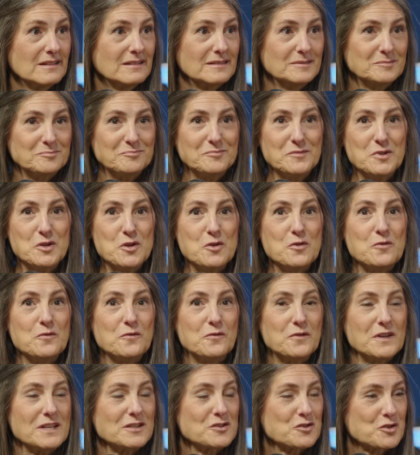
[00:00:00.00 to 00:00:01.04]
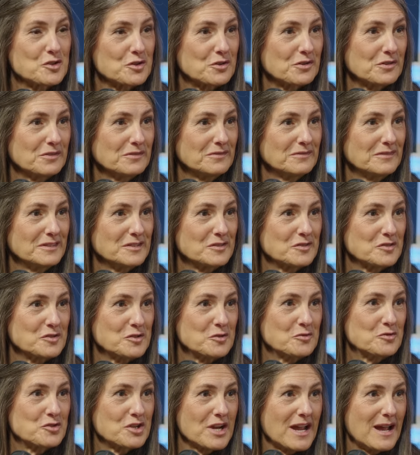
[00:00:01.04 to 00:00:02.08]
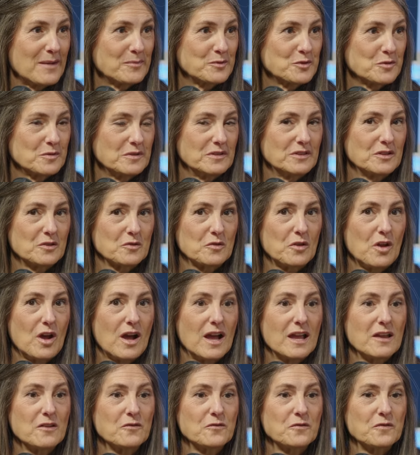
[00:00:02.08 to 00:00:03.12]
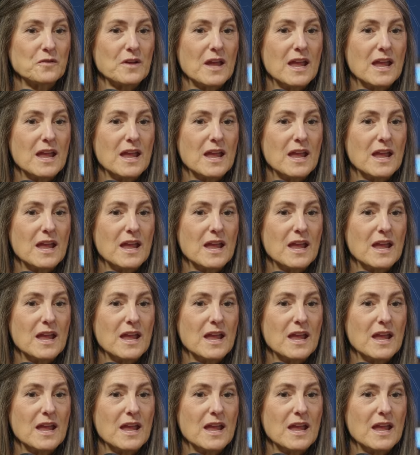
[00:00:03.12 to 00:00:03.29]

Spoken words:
new venture, this new chapter in their life.